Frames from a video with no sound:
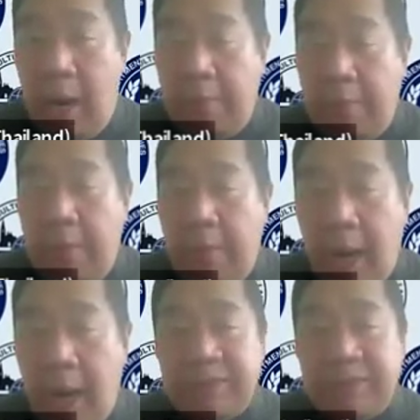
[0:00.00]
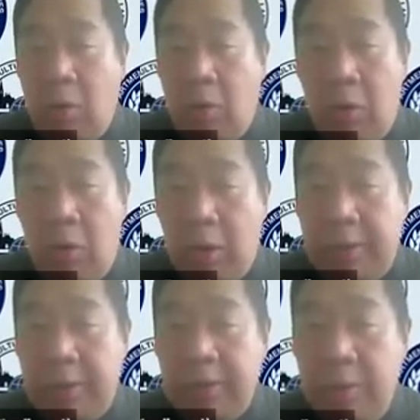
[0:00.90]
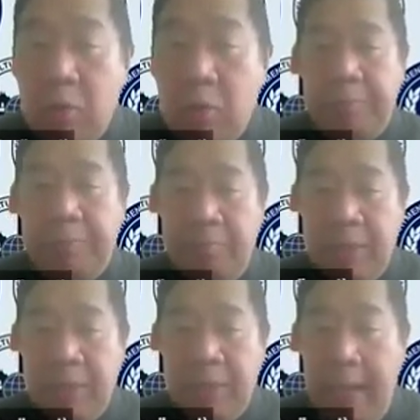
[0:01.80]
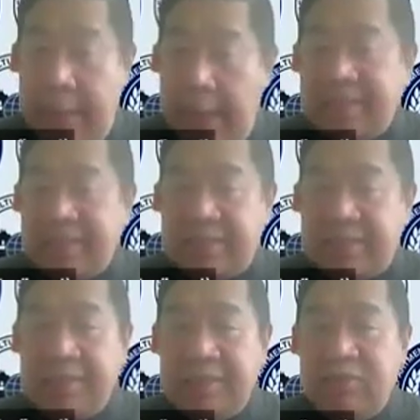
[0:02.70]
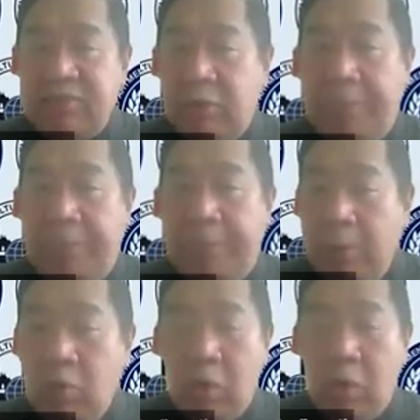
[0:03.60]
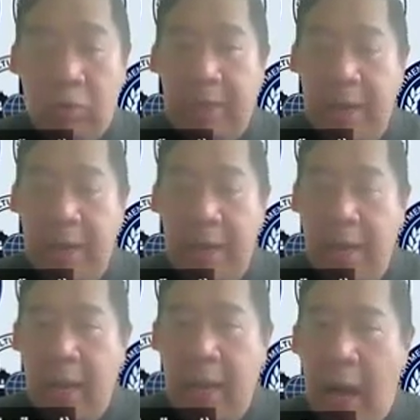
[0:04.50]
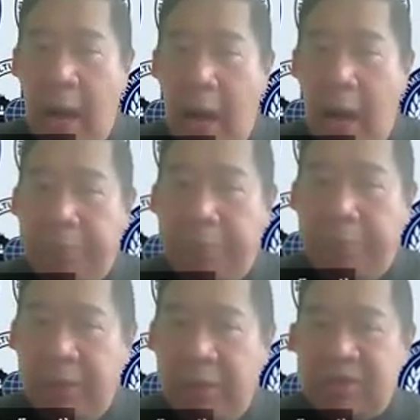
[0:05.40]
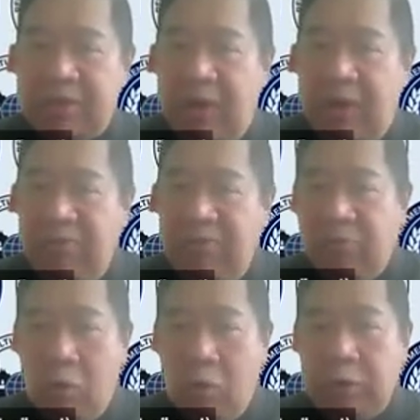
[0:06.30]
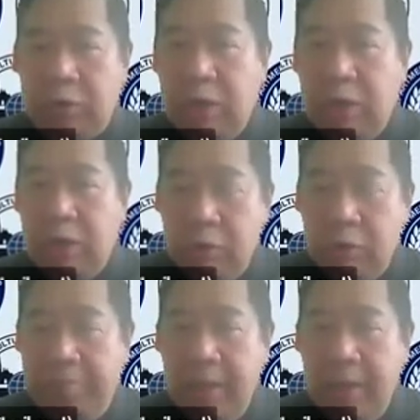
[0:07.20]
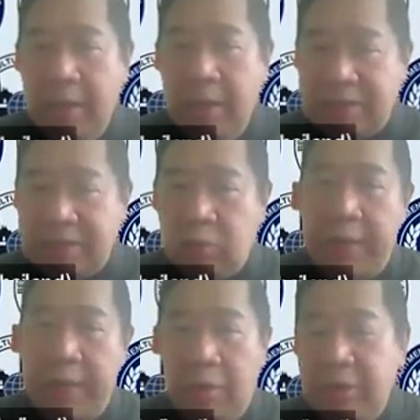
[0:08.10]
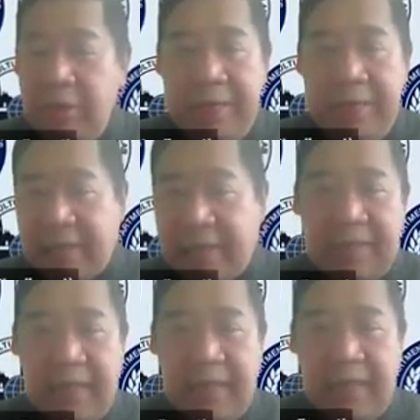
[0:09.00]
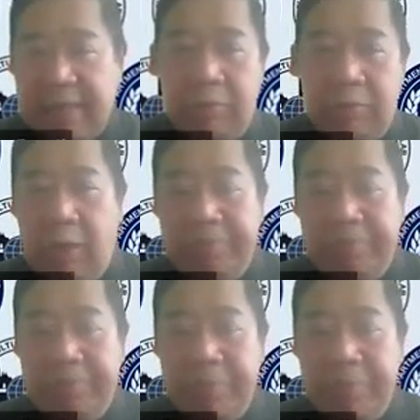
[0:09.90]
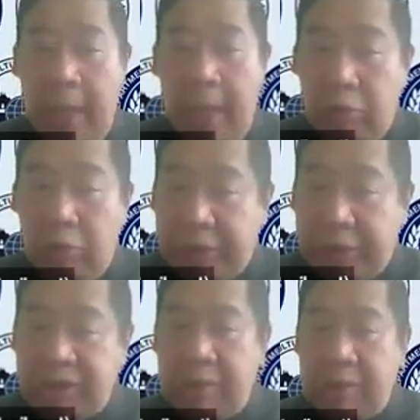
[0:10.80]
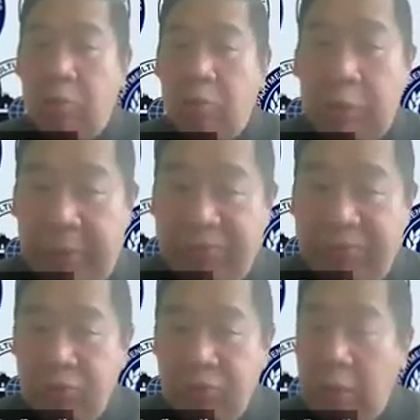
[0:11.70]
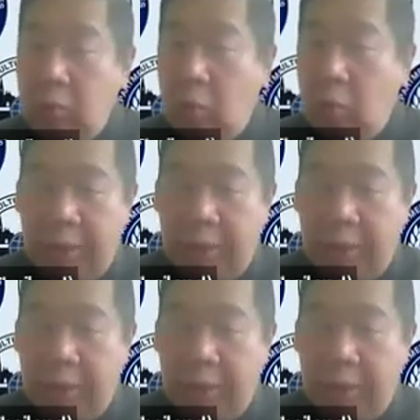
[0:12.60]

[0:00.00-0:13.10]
Mars or the moon. And health sciences for the people who go there. How will people survive going to the moon? That's why you need exercise and so on. And nutrition, how would you bring food and water?